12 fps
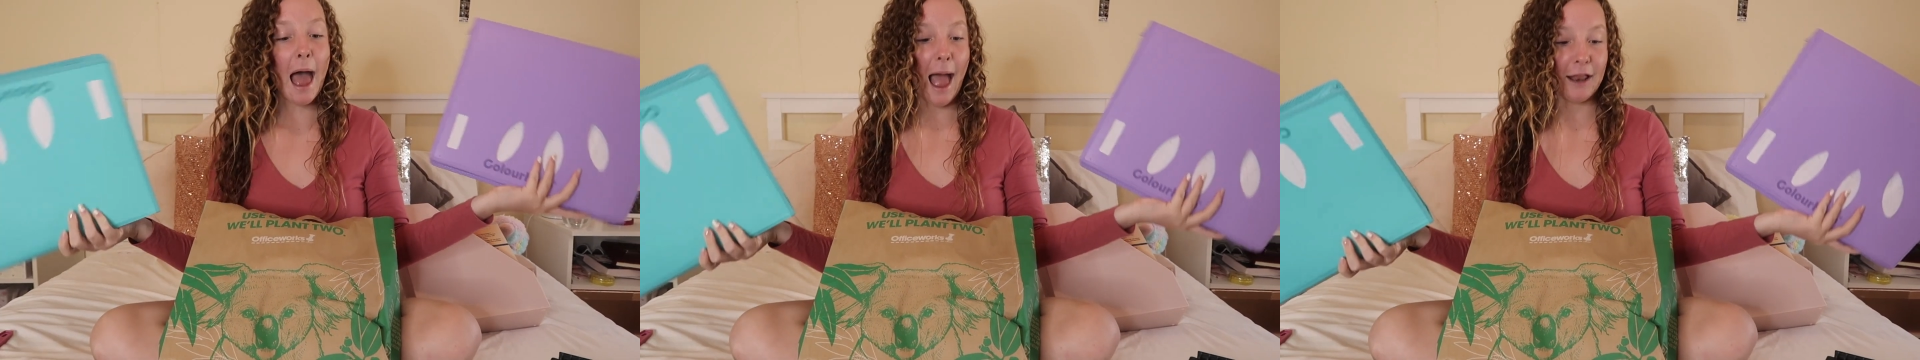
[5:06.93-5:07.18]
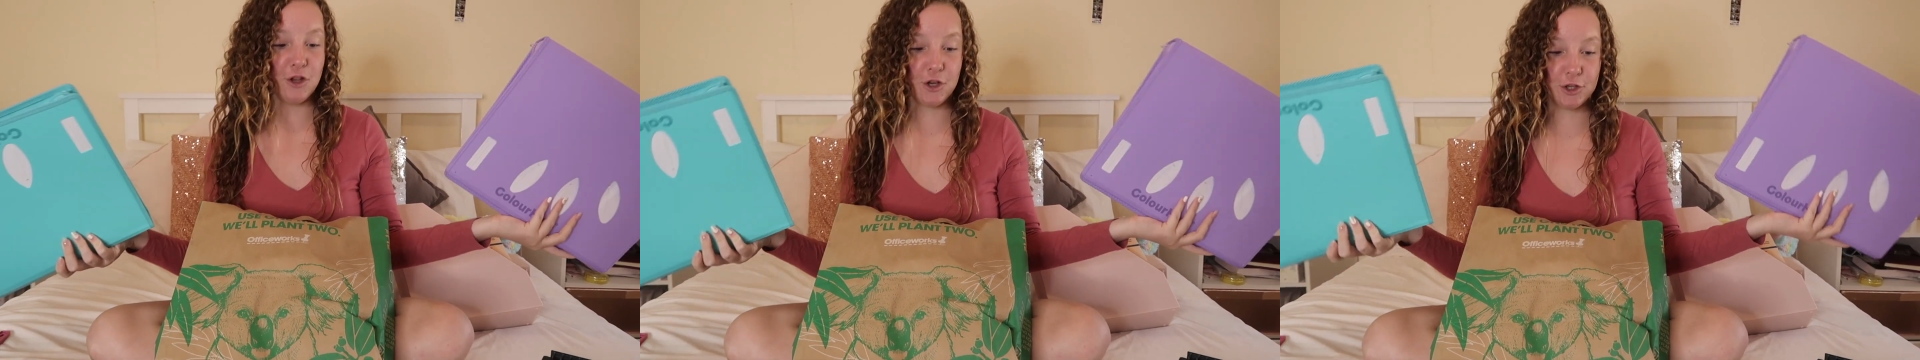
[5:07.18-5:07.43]

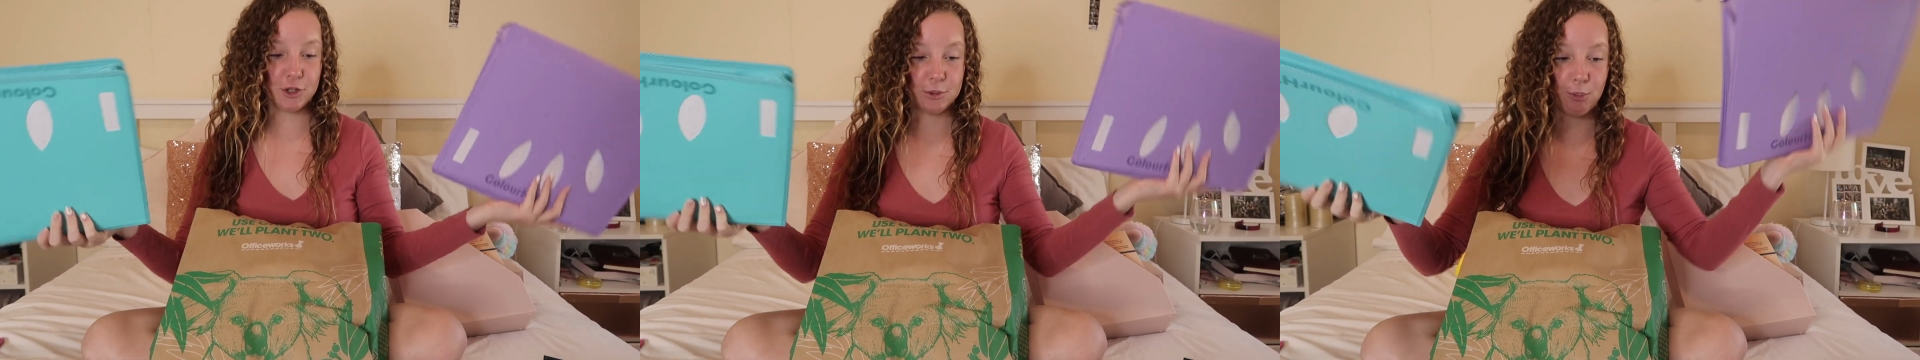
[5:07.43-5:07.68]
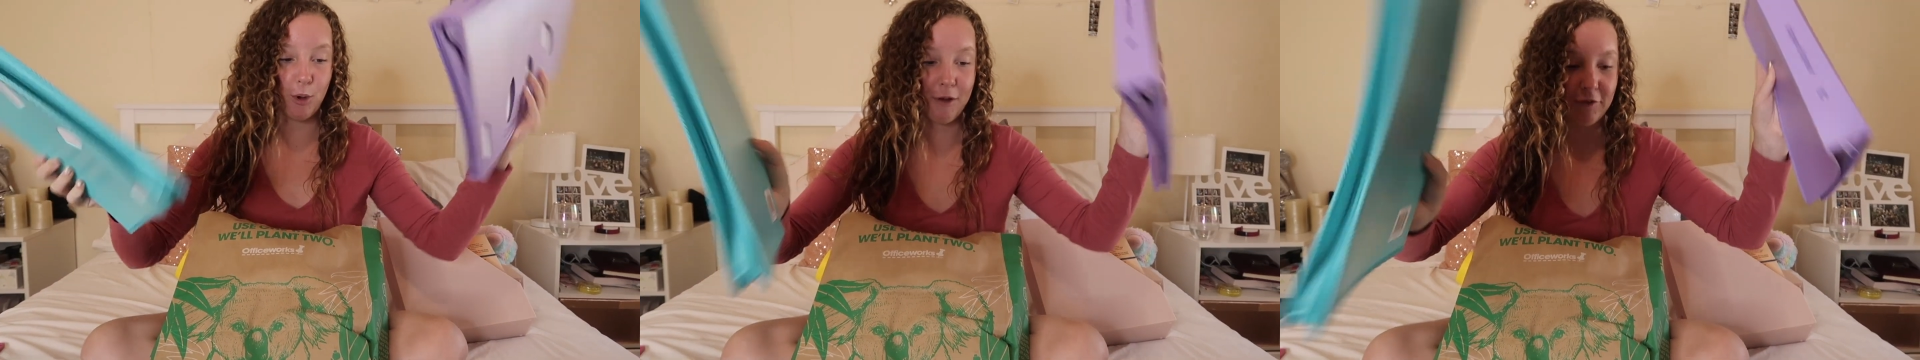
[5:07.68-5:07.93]
and you can
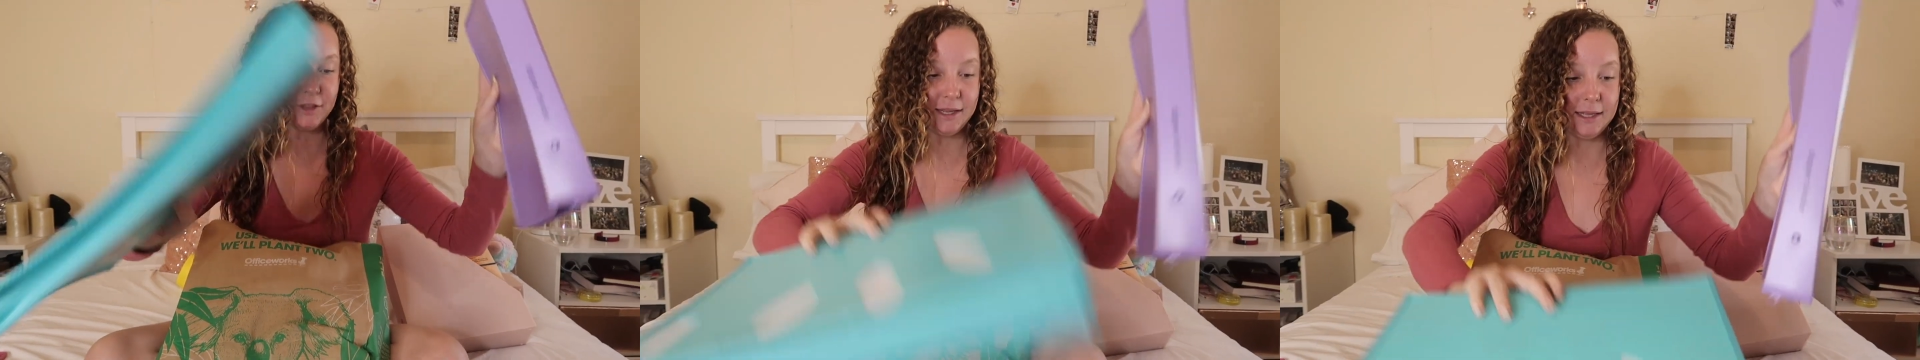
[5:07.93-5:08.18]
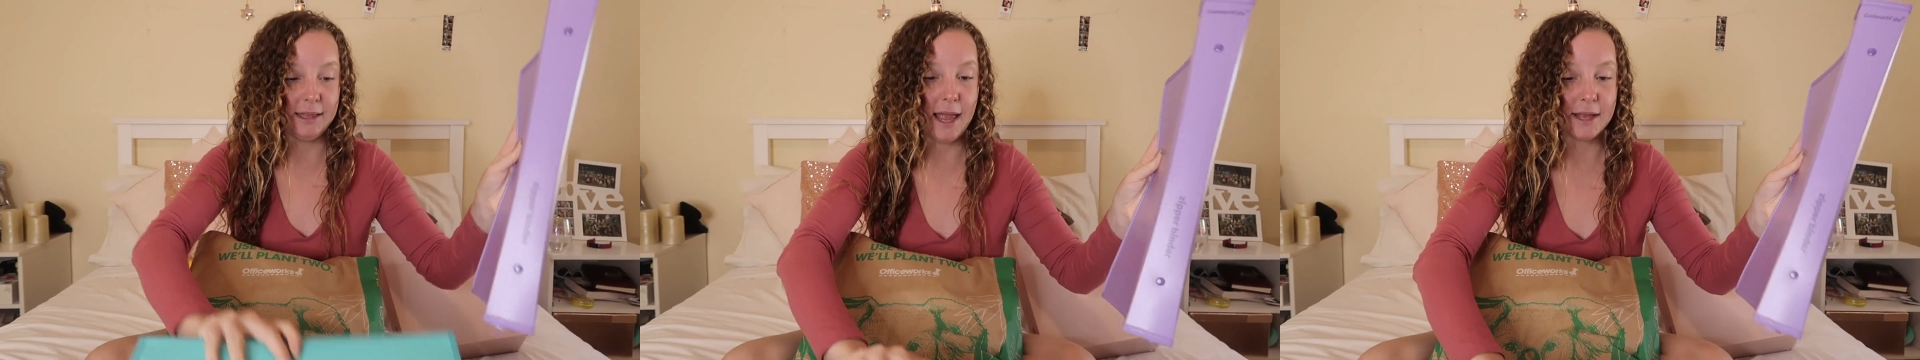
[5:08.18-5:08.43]
just put everything
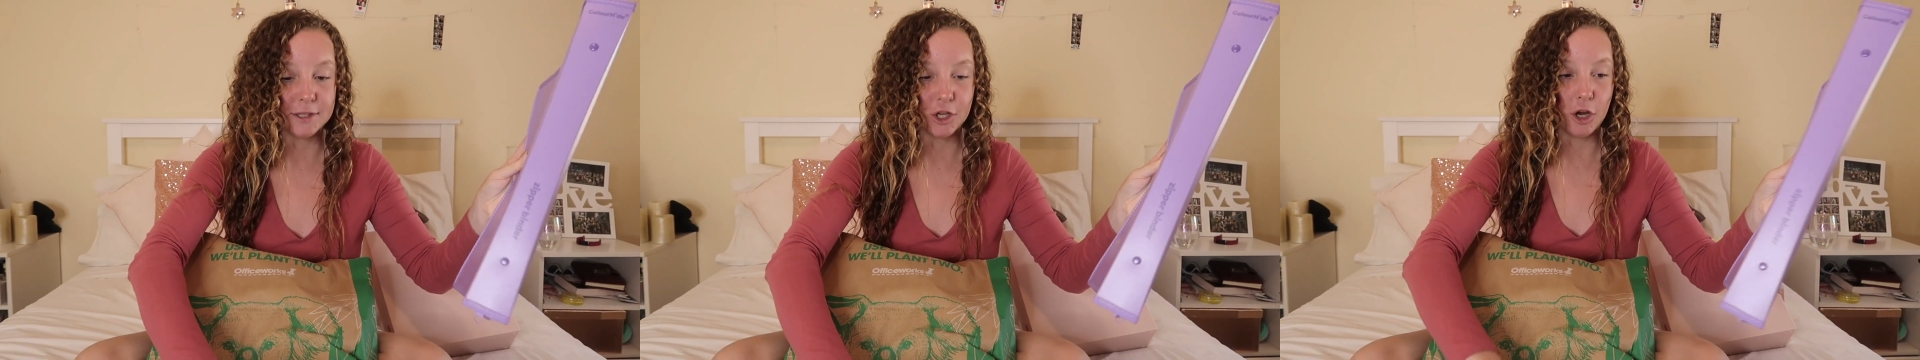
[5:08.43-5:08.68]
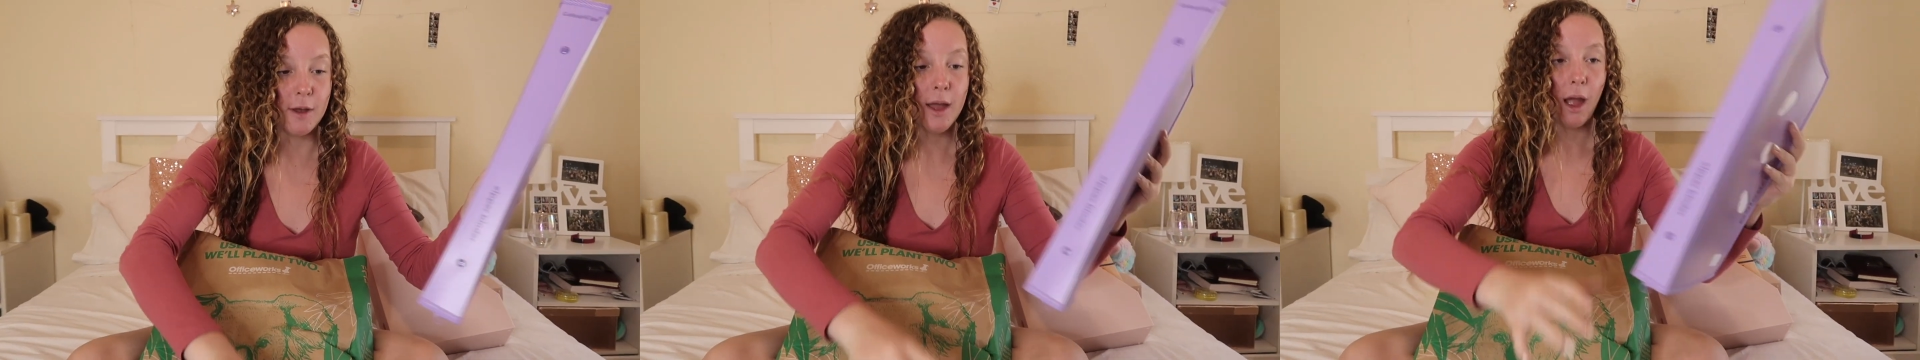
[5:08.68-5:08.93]
in there.
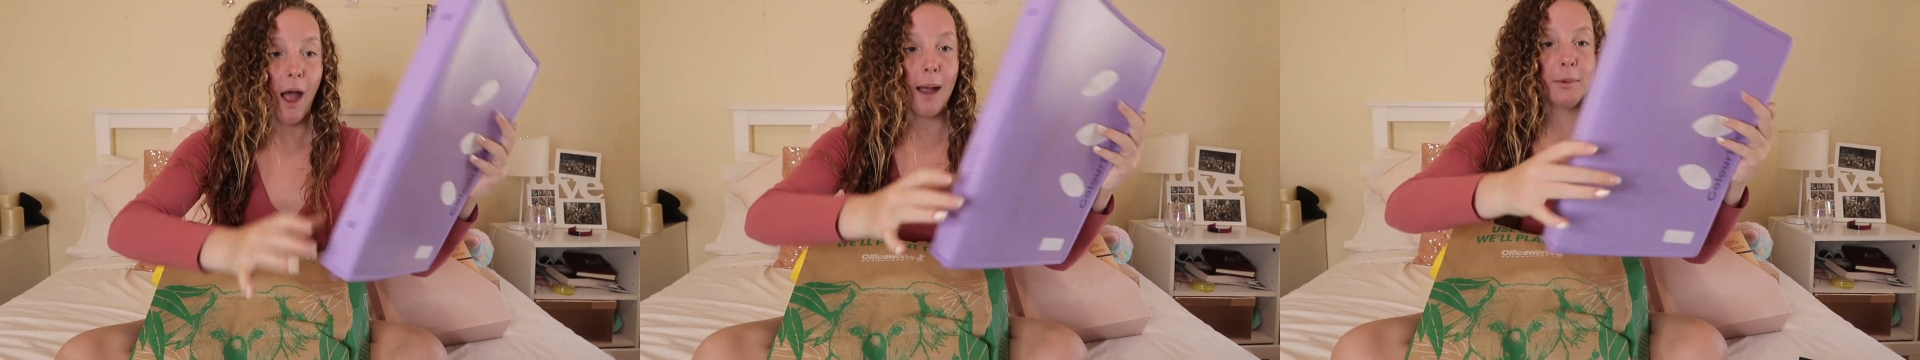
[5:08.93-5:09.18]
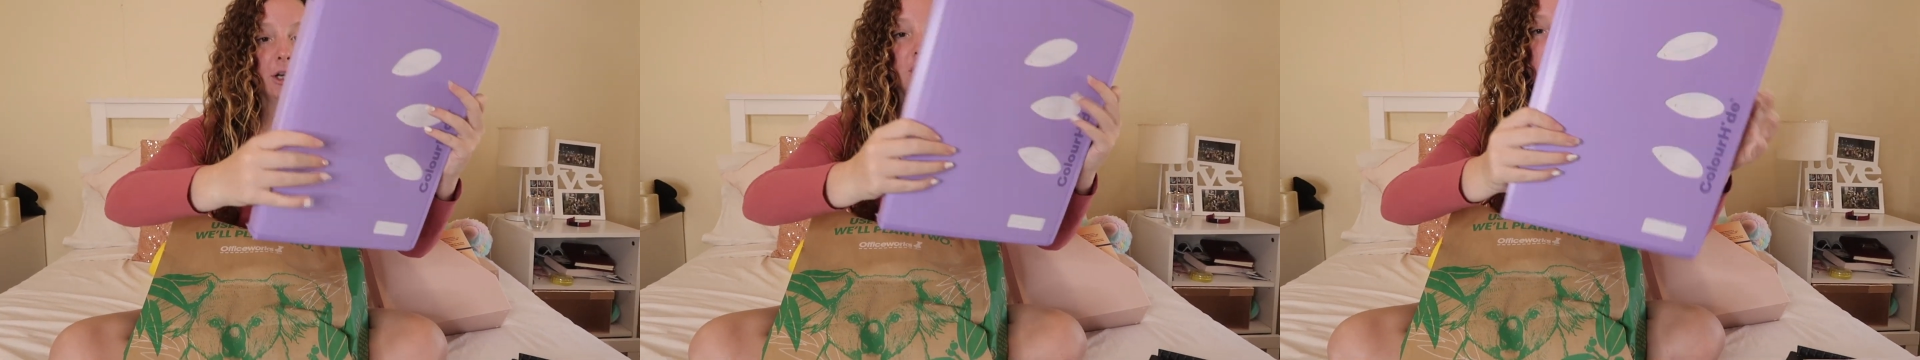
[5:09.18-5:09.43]
So
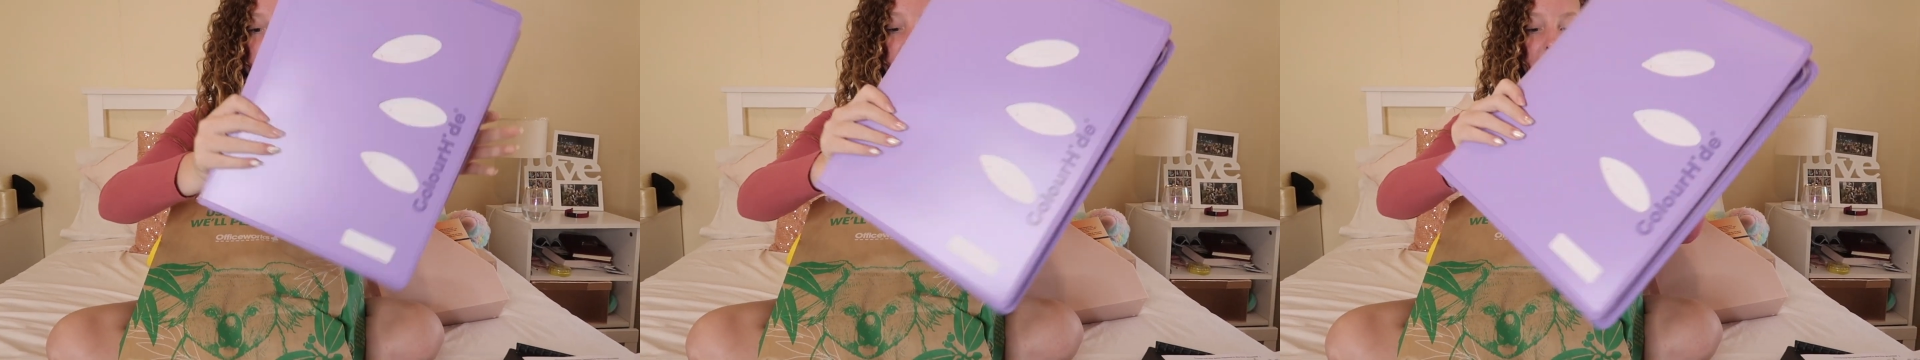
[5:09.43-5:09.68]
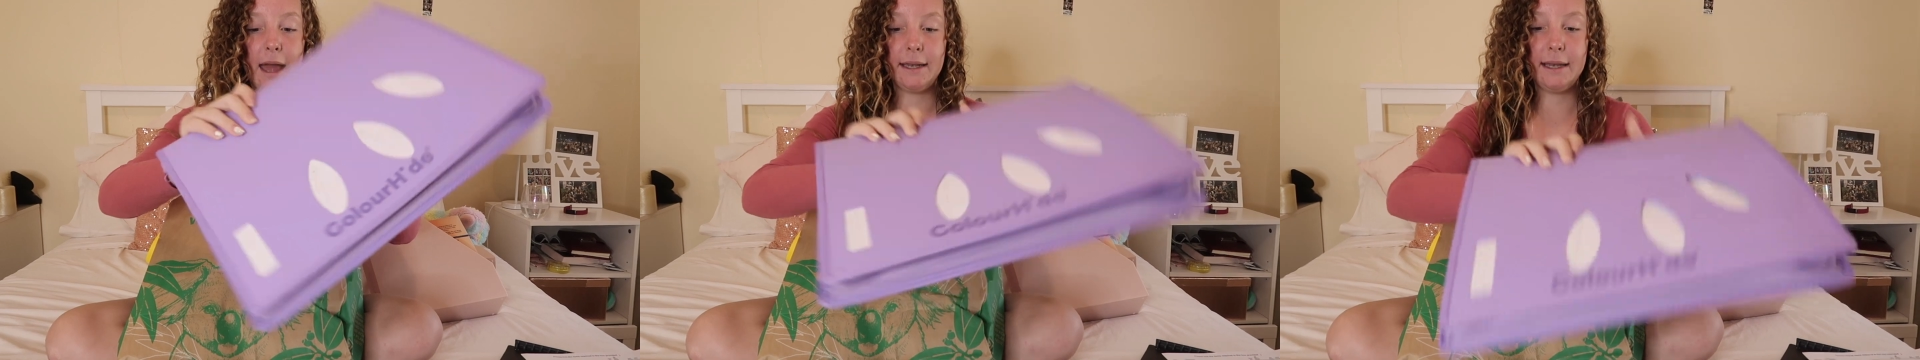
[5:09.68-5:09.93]
I'm going to do
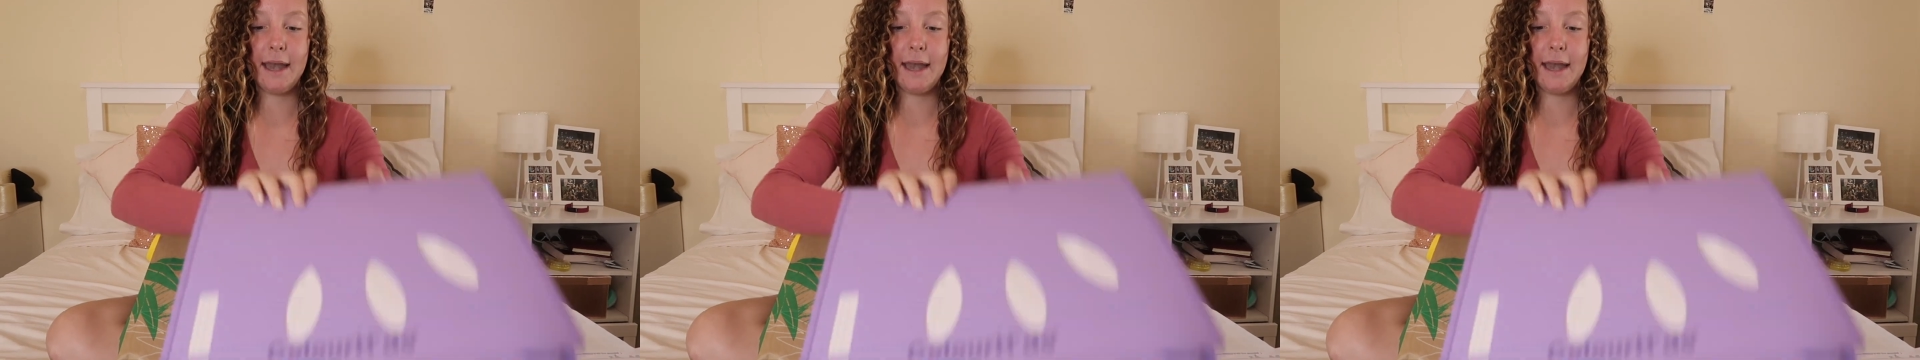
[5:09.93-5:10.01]
that